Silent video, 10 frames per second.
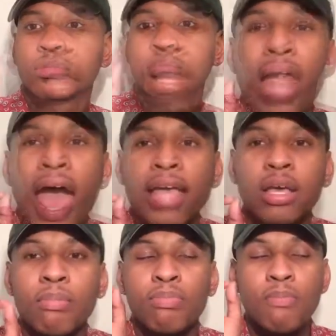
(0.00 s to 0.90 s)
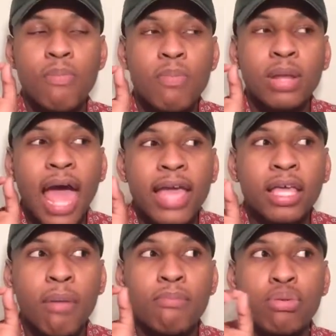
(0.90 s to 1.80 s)
Like
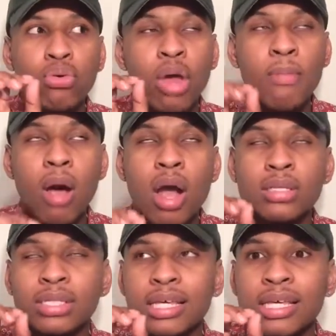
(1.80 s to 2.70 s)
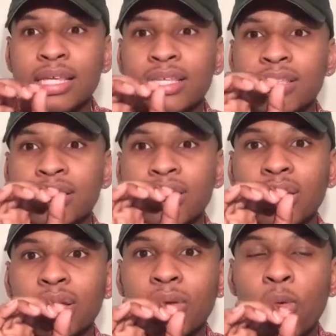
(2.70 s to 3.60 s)
Bruno Mars is
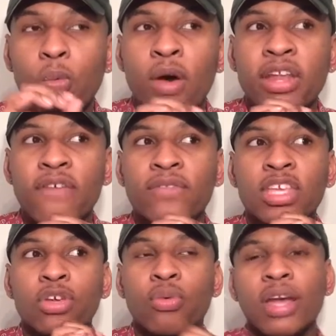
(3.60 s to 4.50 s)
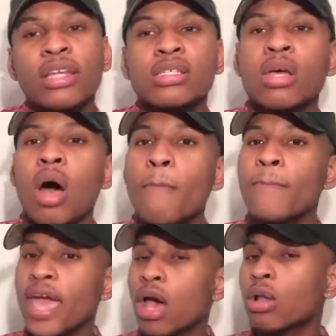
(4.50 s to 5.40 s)
one of the greatest
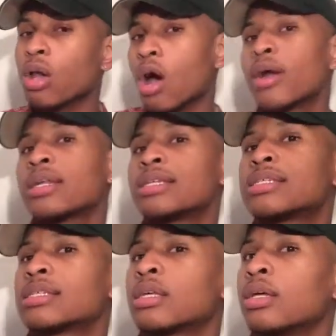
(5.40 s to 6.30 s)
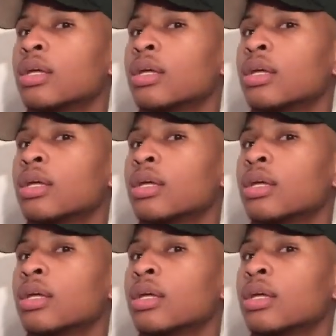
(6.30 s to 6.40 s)
male artists